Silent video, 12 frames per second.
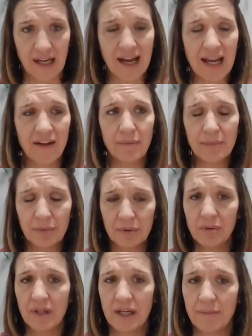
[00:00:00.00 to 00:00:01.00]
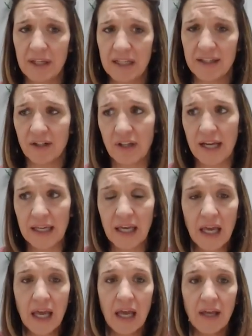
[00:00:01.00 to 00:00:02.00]
I have people who come in and they're like,
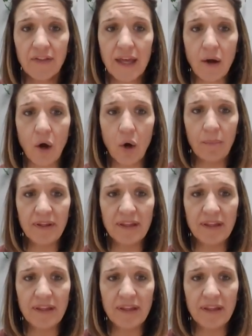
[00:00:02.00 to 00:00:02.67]
they open